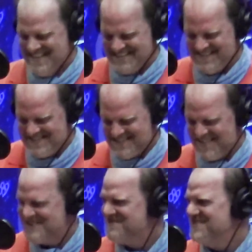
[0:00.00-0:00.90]
Seriously,
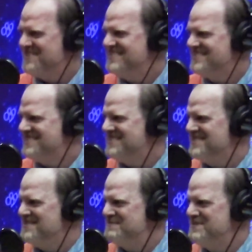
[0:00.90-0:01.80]
though, it is really good to see
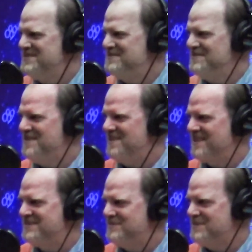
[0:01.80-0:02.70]
you. It's been too long.
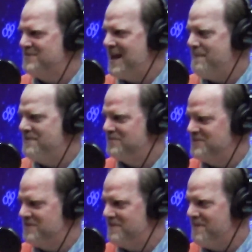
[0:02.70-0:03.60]
That's what happens
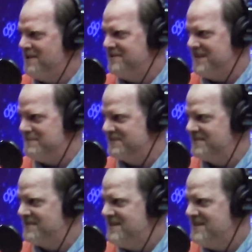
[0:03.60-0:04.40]
when you're in a pandemic.